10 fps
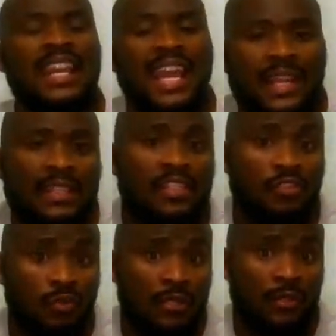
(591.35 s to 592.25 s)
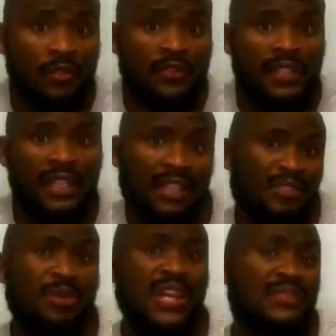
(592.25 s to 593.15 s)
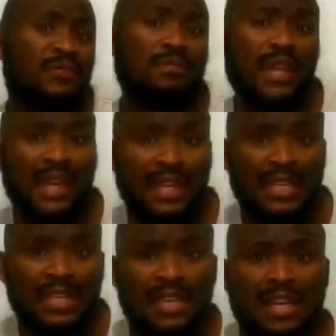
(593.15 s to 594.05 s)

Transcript: added stress of saying you have to pay